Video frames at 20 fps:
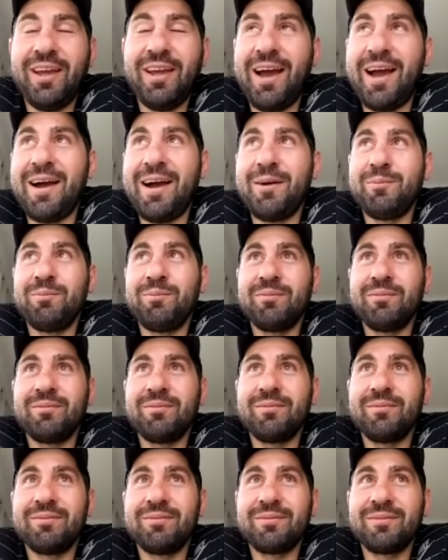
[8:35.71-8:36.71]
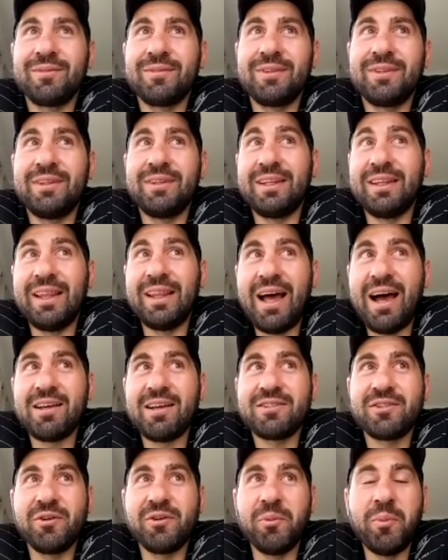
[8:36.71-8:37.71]
The
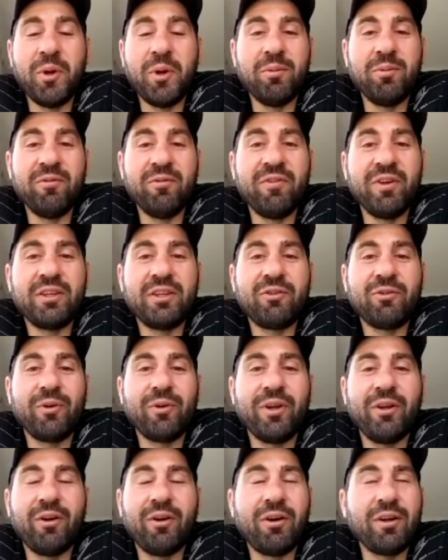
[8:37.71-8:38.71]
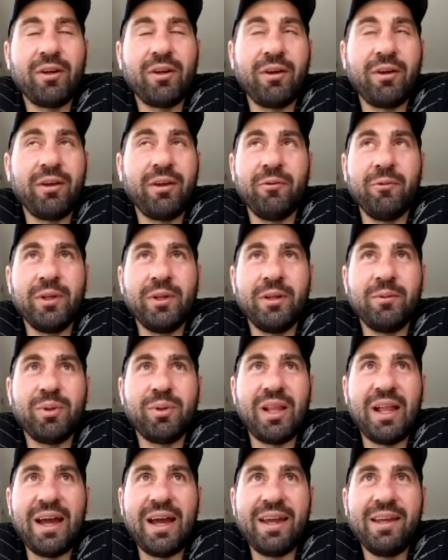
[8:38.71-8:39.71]
last year of Melbourne Victory, I didn't really
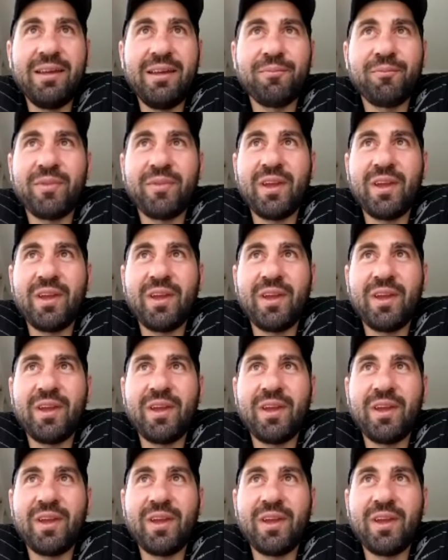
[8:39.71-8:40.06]
play.